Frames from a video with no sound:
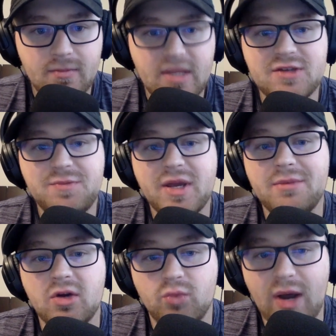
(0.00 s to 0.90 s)
He's
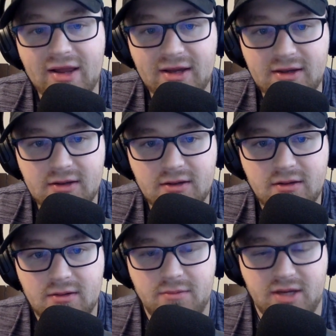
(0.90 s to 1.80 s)
becoming a relic
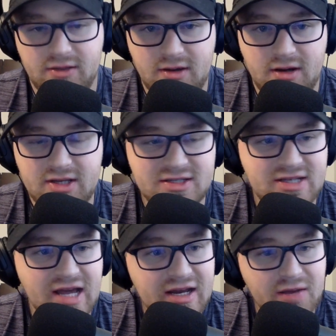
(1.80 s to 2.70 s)
back there. He's
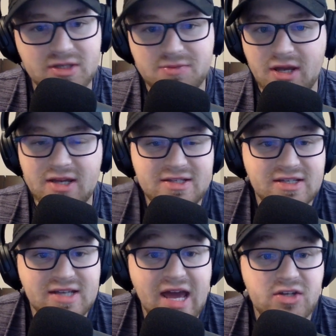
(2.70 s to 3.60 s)
standing up. He's a
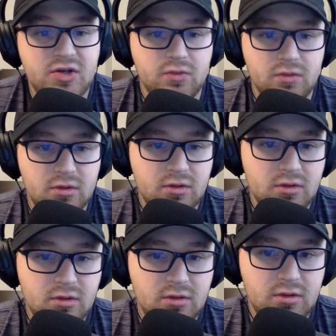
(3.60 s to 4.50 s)
statue.
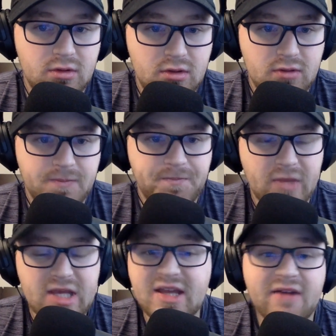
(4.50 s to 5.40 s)

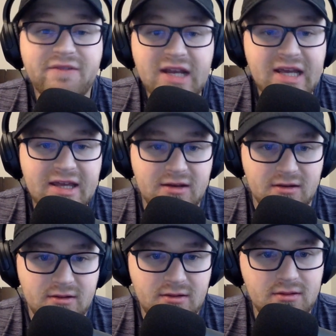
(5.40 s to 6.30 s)
He's not fitting in
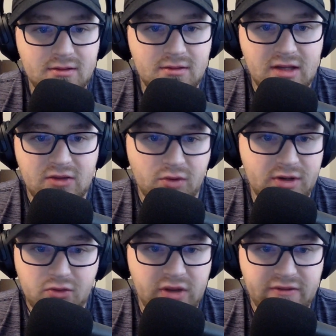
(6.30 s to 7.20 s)

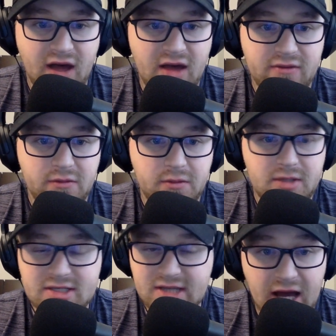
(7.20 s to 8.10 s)
2025.
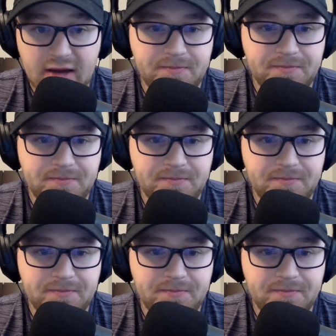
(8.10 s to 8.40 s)
He's not.